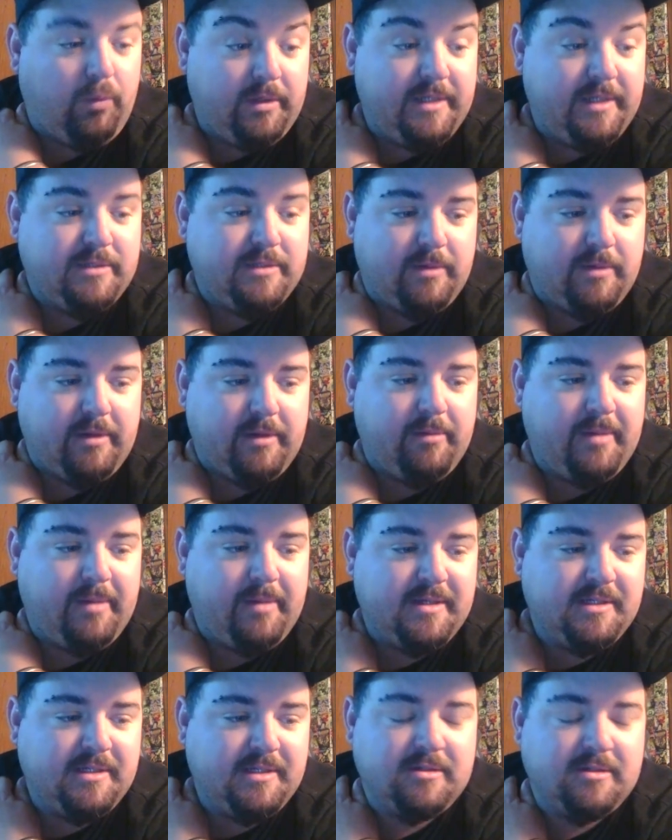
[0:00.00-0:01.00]
one of the
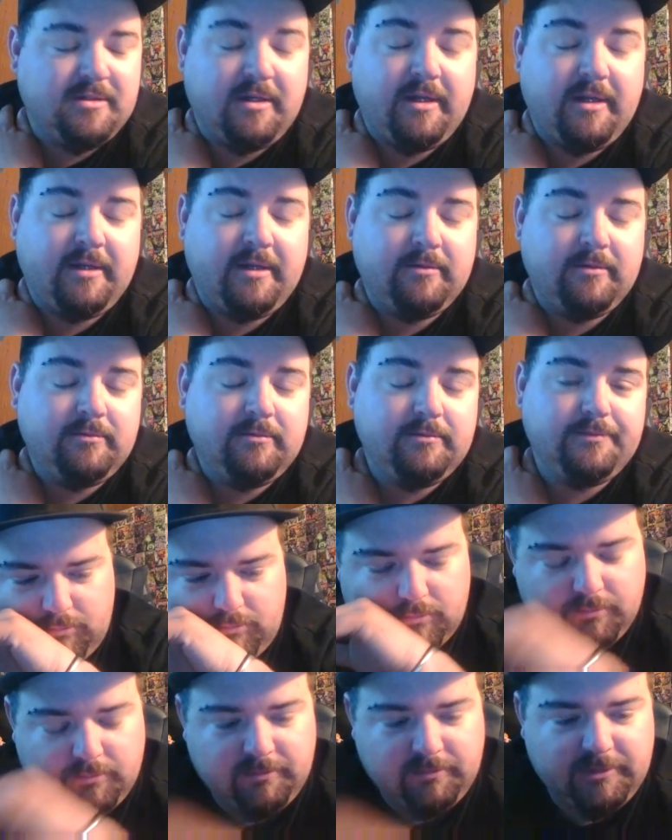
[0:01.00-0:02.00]
best things I've done.
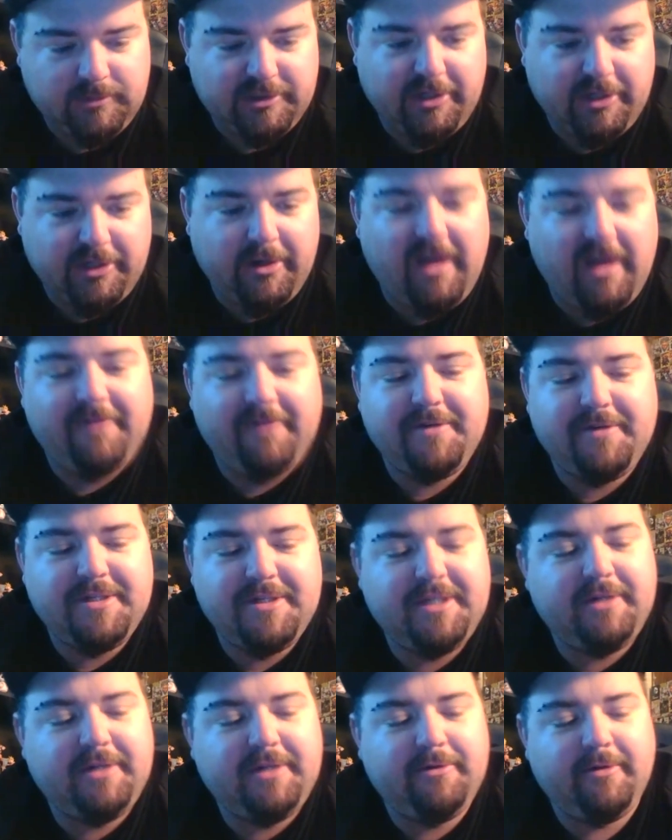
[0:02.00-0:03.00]
So after
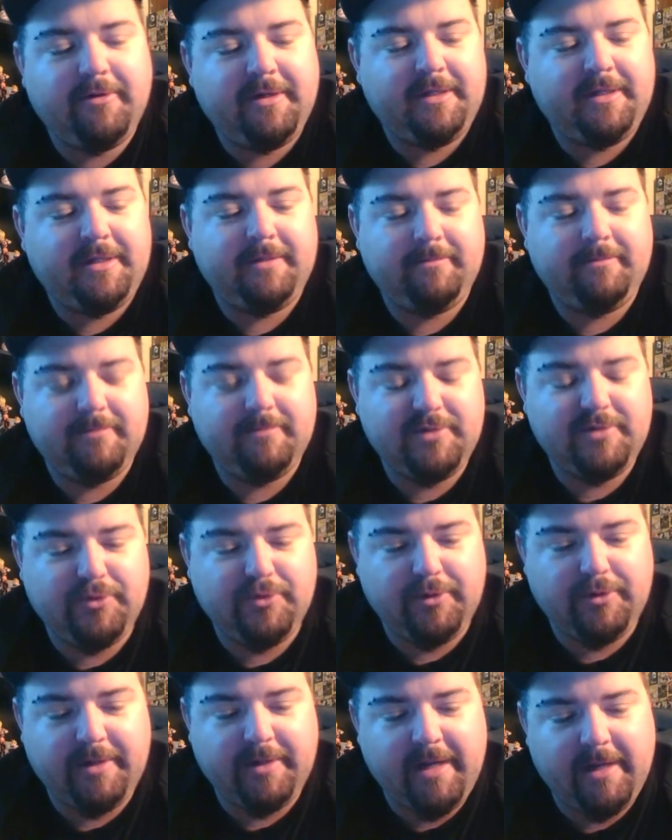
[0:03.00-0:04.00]
she'd already
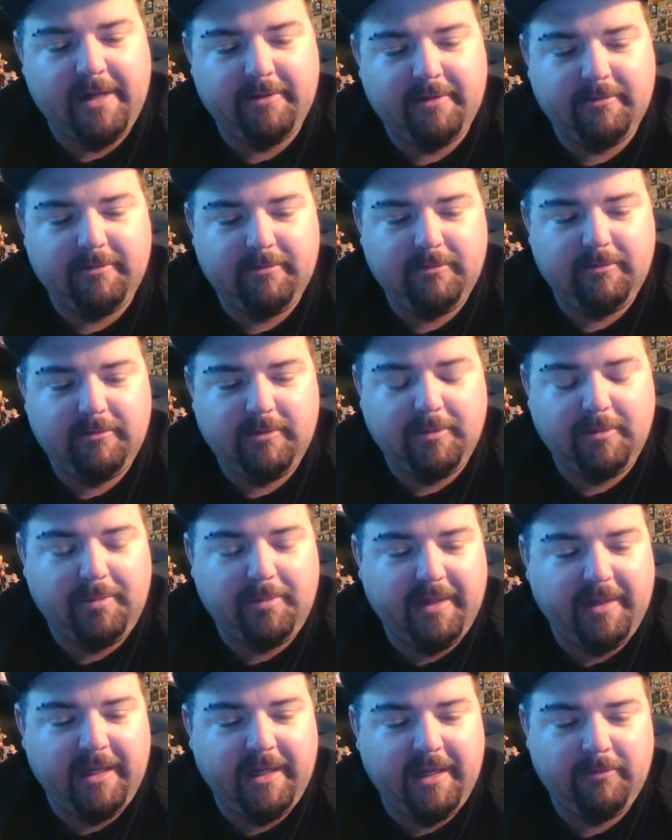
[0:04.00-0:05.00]
sorted out the
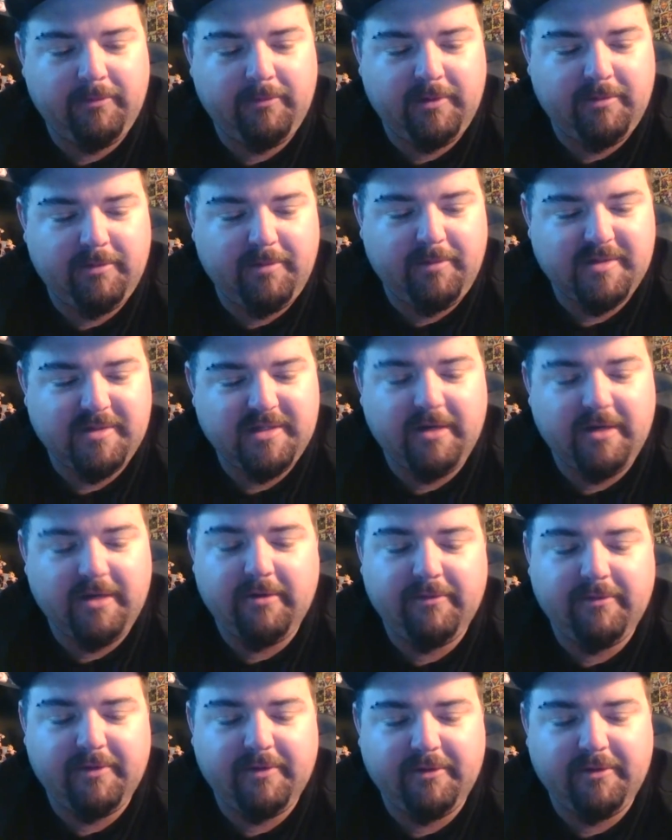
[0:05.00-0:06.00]
plan with
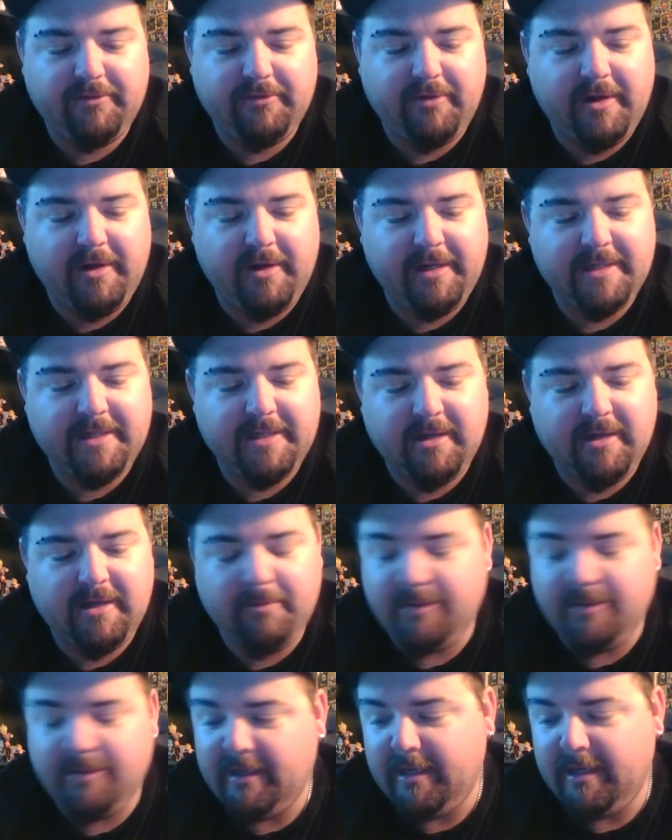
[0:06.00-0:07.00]
myself and the finance
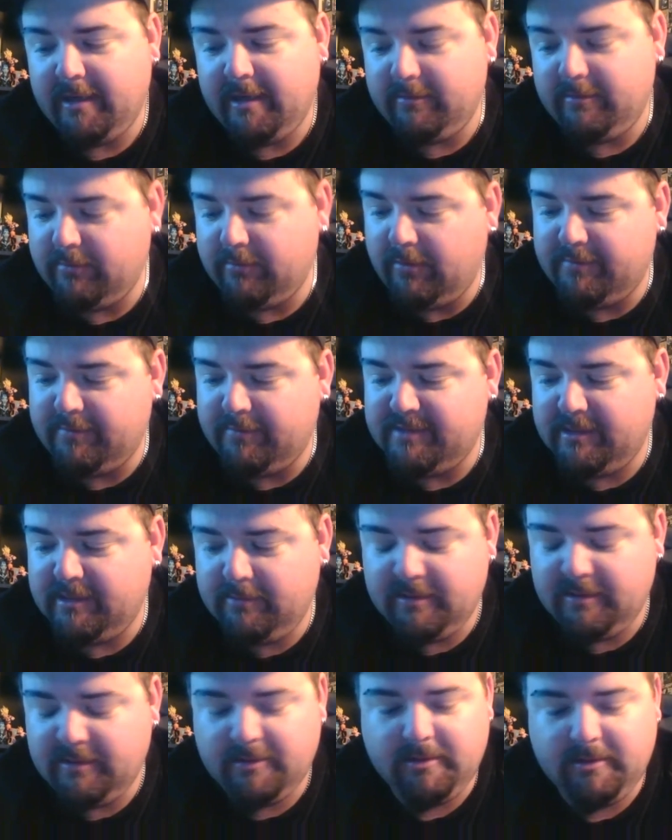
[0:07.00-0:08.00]
company, and obviously
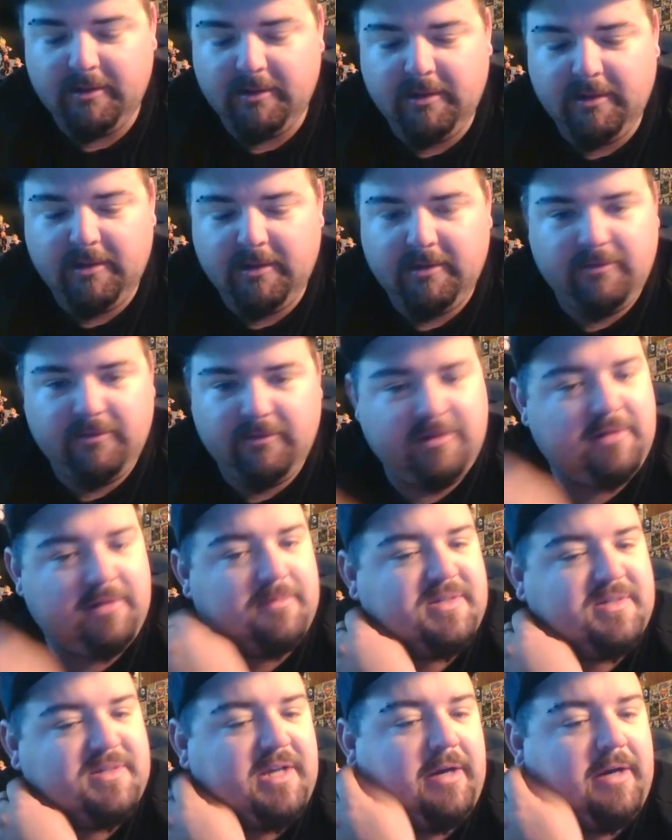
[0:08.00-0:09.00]
with
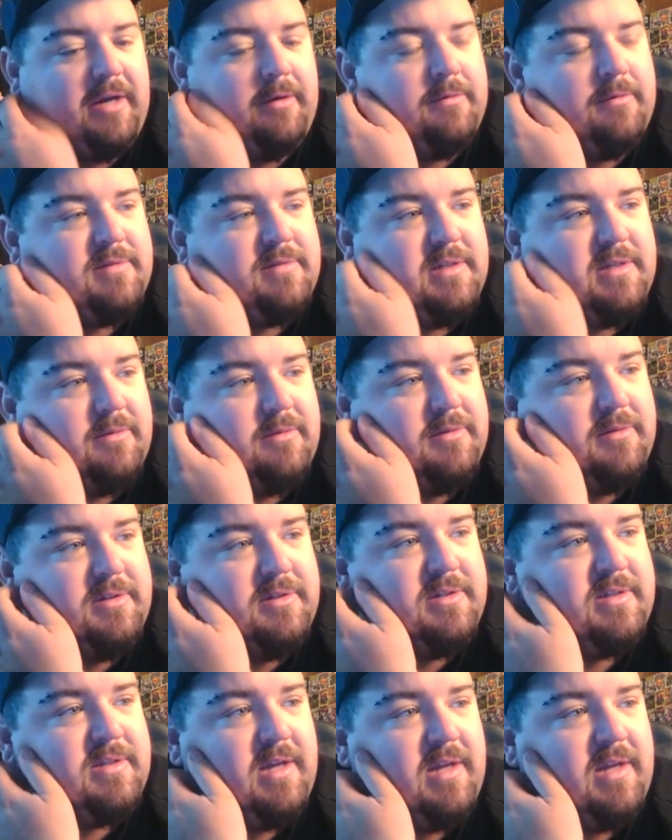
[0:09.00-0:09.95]
themselves, it was